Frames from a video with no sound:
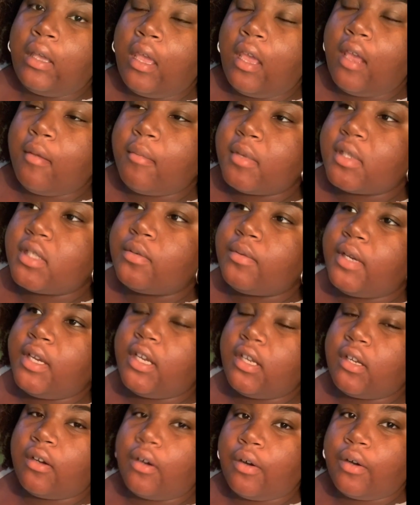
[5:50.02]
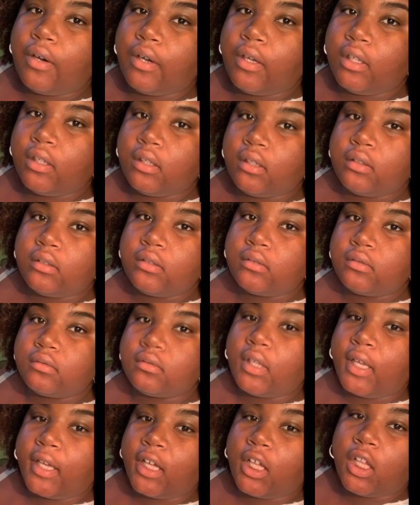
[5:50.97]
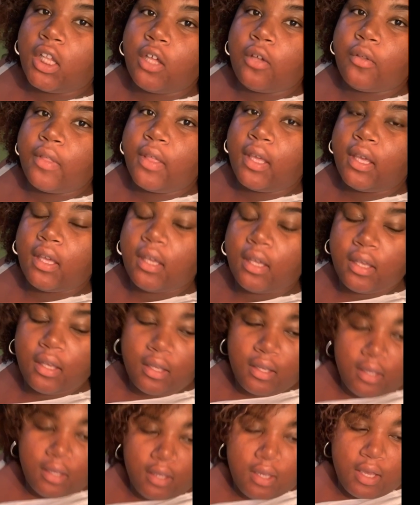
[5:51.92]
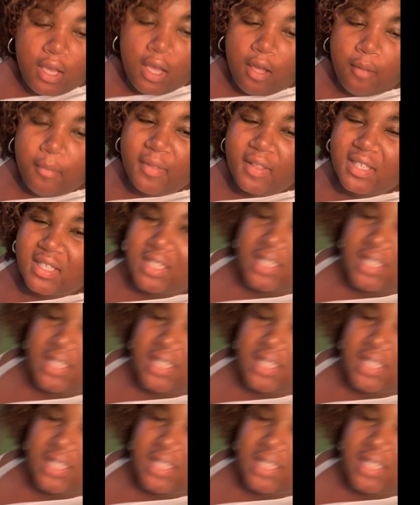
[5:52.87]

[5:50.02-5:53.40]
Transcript: in between on like clothing. Um, and this